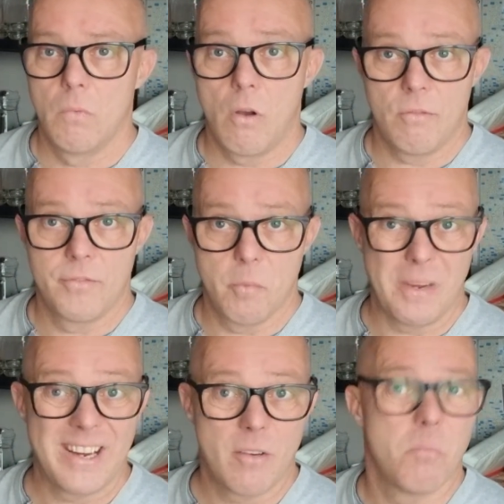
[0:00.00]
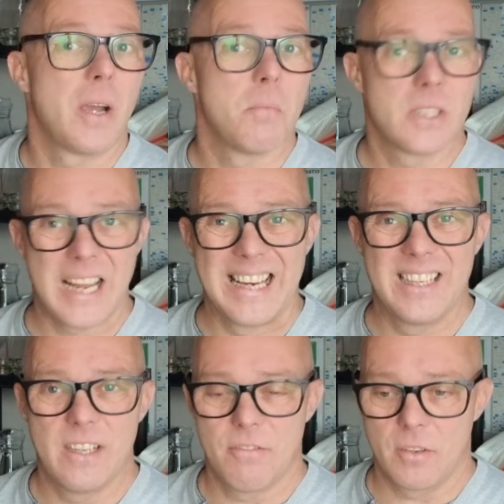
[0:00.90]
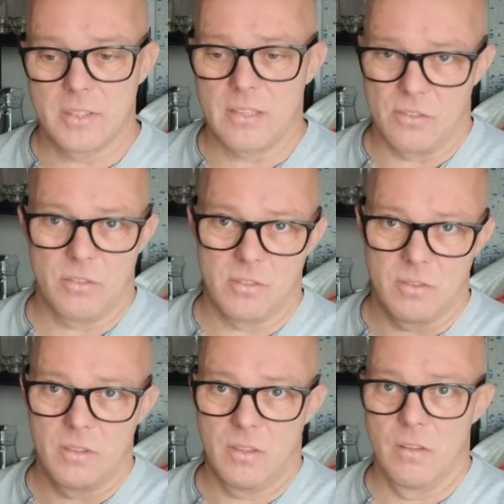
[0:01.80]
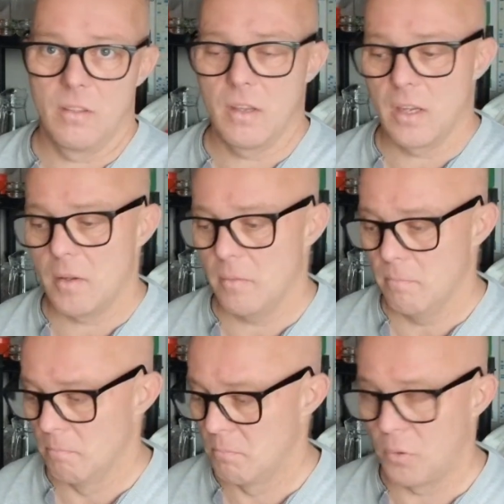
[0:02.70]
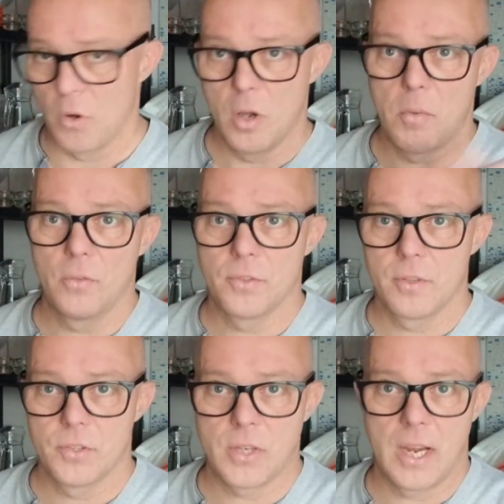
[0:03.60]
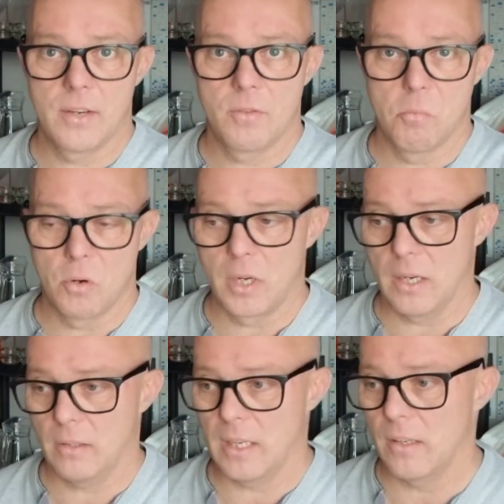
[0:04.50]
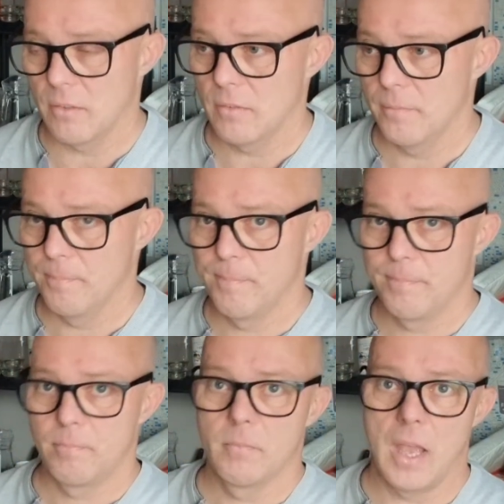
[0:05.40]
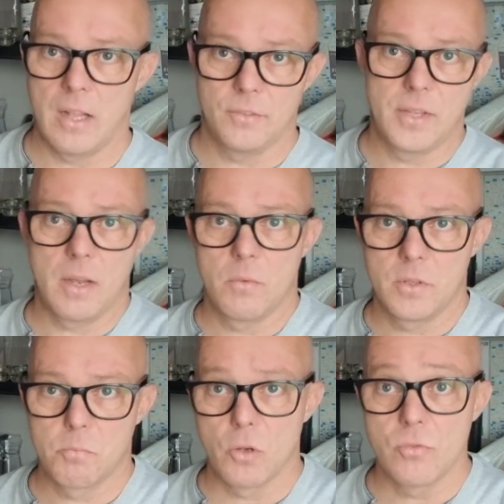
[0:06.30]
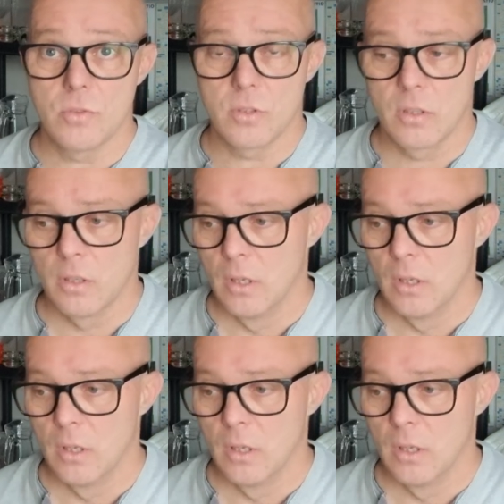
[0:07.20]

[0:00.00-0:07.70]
of the beer, it might be slightly different because that's just the probe onto the side of the bucket, kind of held there with the sponge.